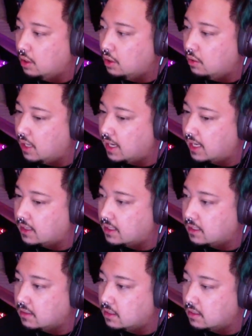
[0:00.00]
who did I get
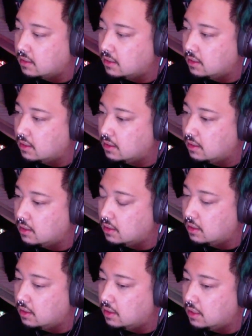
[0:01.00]
this
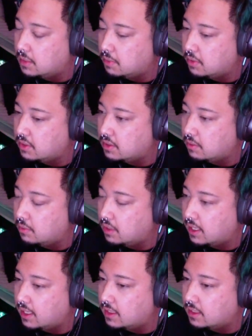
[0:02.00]
person, where
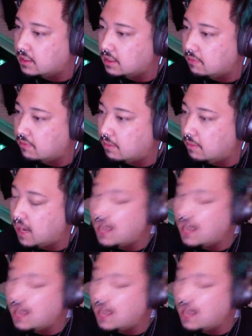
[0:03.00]
did I get this tip from?